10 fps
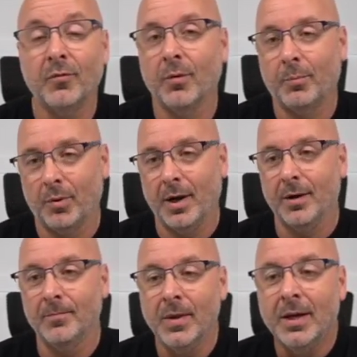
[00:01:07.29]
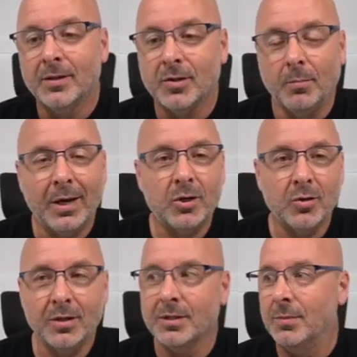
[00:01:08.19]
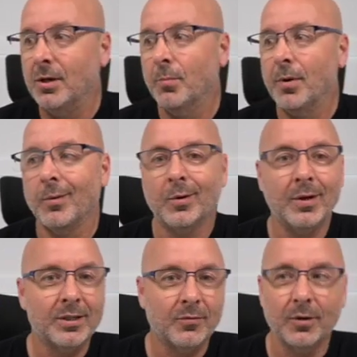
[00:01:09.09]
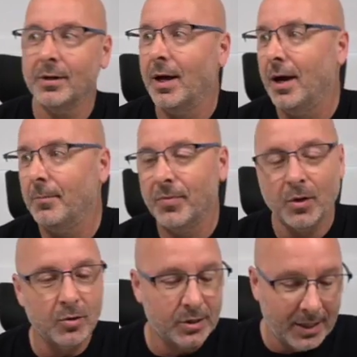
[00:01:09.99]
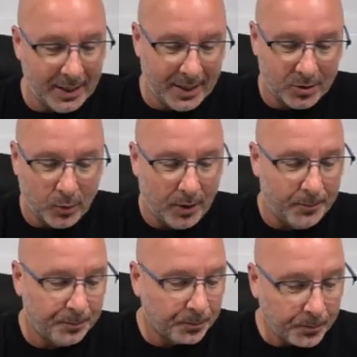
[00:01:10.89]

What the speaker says: for prayer. So make sure you submit your prayer request for Thursday as well.